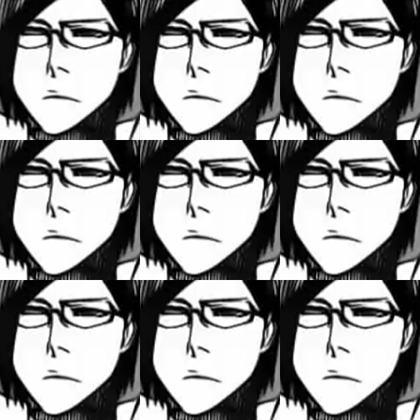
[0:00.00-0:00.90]

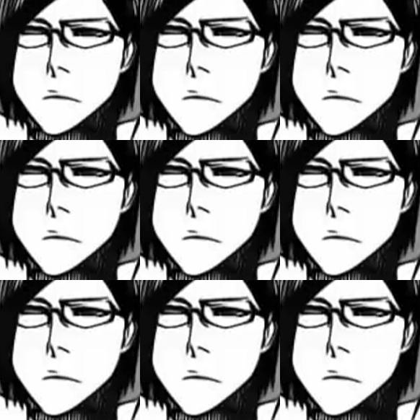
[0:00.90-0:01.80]

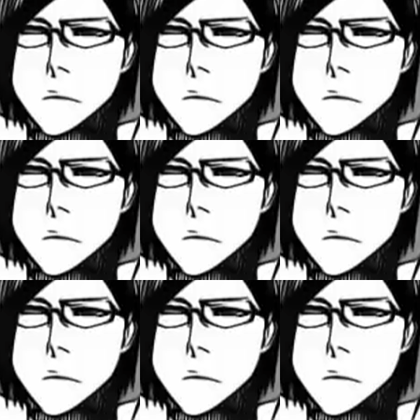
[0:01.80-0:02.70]

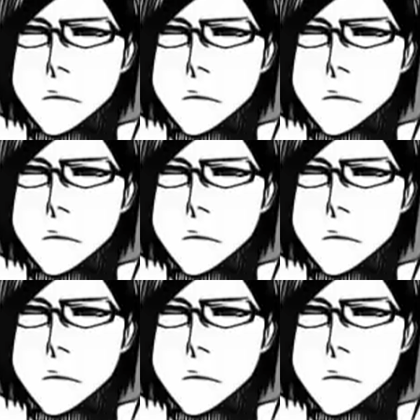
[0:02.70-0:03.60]

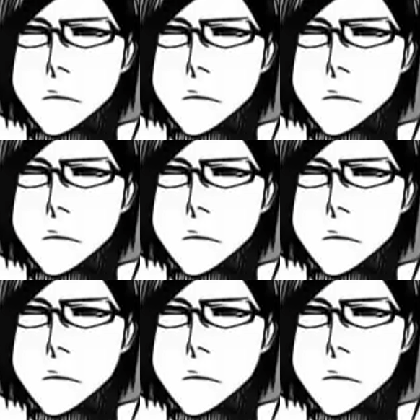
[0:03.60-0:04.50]

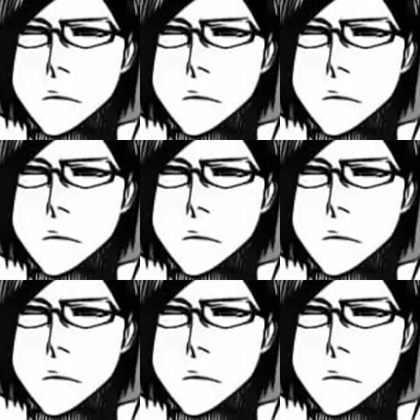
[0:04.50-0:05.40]

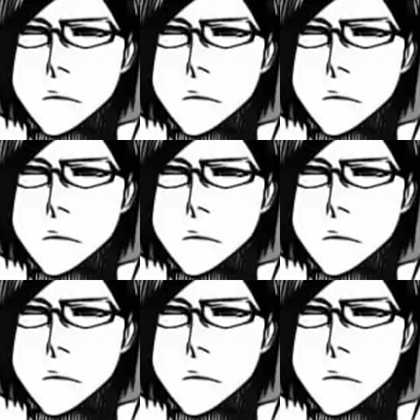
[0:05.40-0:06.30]

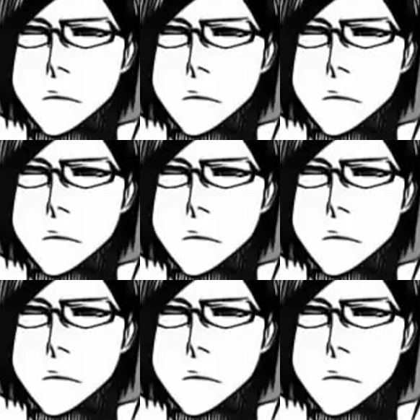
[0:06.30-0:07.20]

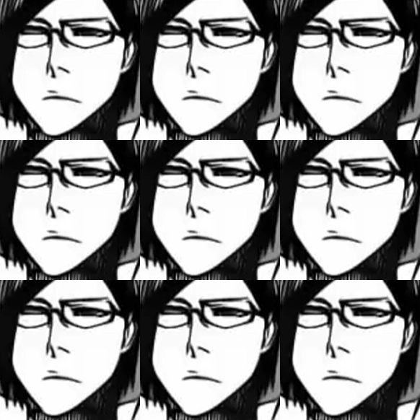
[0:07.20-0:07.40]
(no lip movement)